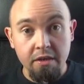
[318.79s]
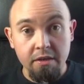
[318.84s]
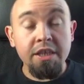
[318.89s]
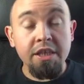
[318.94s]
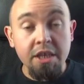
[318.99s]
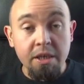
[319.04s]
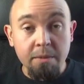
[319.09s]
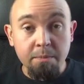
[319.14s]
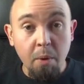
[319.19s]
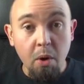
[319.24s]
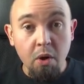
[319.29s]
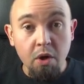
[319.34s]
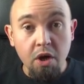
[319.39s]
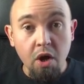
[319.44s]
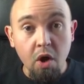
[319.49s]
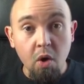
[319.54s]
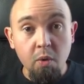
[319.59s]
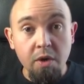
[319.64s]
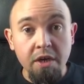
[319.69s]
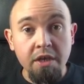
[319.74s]
Keep on
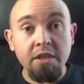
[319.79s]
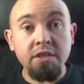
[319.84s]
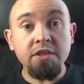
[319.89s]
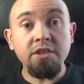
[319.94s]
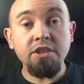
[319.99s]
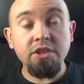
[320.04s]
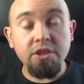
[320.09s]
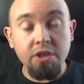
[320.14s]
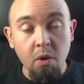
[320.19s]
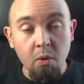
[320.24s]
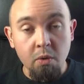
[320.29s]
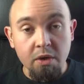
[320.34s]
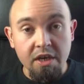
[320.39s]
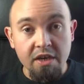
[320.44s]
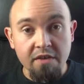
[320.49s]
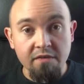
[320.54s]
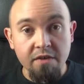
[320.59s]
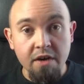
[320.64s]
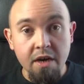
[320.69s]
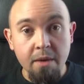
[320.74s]
going, don't
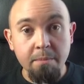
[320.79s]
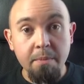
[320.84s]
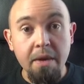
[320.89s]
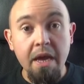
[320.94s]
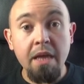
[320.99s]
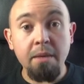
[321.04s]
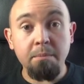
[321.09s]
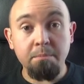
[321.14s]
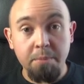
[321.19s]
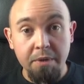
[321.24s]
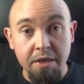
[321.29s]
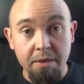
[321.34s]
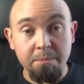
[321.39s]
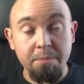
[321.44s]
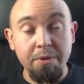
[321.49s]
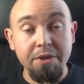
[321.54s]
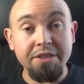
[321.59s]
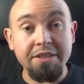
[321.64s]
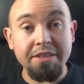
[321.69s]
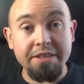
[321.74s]
give up, and be
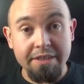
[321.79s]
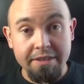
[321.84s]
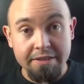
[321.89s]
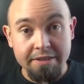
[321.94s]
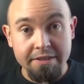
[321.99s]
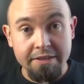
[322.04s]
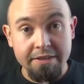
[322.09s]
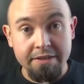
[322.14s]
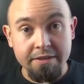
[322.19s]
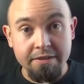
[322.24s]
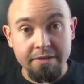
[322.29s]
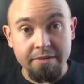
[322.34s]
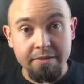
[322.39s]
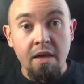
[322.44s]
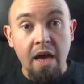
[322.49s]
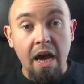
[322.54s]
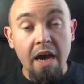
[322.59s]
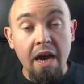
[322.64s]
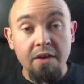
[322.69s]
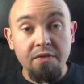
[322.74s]
persistent.
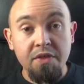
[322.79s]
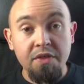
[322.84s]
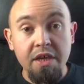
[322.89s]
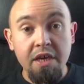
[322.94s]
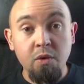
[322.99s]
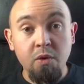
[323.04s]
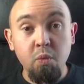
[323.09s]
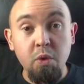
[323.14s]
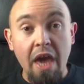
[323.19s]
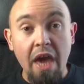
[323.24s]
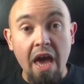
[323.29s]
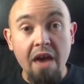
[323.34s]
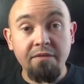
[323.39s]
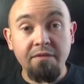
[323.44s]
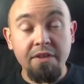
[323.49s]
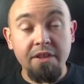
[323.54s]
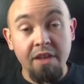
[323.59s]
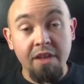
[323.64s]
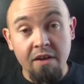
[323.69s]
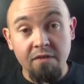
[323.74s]
I think we have
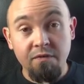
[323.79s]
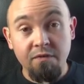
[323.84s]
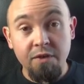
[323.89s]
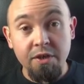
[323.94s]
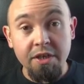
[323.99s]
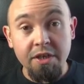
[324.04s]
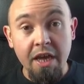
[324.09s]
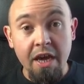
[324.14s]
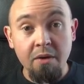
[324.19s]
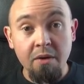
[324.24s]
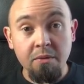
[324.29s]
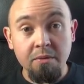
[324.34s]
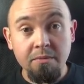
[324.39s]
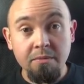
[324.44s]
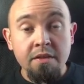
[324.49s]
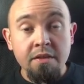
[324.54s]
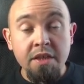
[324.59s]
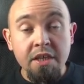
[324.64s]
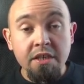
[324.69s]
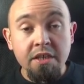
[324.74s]
enough for now.
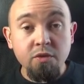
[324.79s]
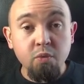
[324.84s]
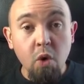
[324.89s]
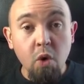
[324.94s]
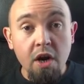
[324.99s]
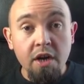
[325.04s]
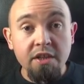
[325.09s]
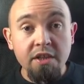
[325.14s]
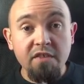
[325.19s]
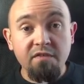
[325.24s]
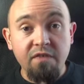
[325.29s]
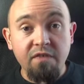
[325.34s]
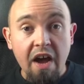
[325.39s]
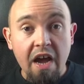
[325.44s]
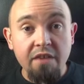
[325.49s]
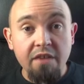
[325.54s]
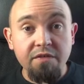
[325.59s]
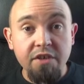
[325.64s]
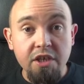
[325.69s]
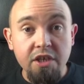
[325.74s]
These were the
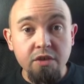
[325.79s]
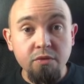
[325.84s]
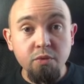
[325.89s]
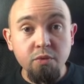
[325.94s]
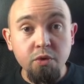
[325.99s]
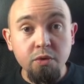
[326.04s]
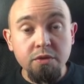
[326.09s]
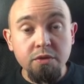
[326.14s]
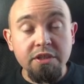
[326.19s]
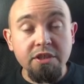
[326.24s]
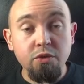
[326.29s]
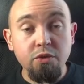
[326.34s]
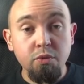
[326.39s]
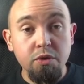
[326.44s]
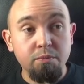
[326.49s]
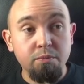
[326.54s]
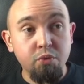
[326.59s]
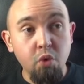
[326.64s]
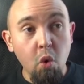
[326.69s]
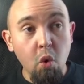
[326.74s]
5 key rules to
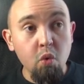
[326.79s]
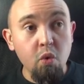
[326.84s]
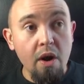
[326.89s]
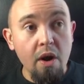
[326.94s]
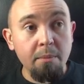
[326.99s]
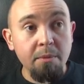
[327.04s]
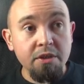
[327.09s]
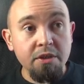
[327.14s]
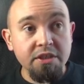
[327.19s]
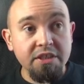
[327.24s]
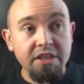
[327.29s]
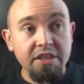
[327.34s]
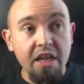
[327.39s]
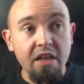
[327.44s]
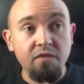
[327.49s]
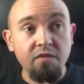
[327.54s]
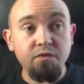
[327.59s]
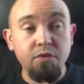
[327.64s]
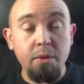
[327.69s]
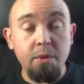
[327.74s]
reprogram
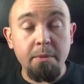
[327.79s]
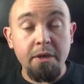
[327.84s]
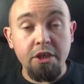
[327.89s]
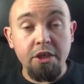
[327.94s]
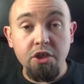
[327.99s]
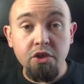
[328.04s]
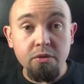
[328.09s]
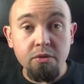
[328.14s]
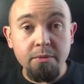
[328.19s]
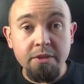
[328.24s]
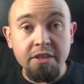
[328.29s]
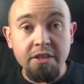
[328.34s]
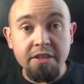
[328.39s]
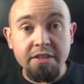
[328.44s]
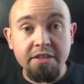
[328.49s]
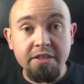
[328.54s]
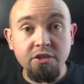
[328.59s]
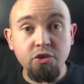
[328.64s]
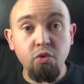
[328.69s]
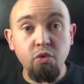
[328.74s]
yourself from a
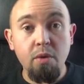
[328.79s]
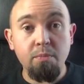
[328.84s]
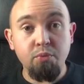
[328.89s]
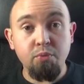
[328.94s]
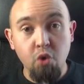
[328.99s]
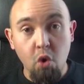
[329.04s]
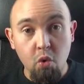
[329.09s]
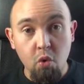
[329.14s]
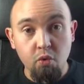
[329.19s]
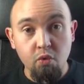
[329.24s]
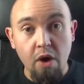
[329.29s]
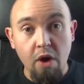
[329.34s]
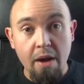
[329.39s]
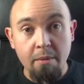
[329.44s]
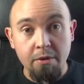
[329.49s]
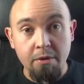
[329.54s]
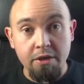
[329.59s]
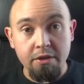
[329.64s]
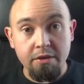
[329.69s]
humanist to a programmer.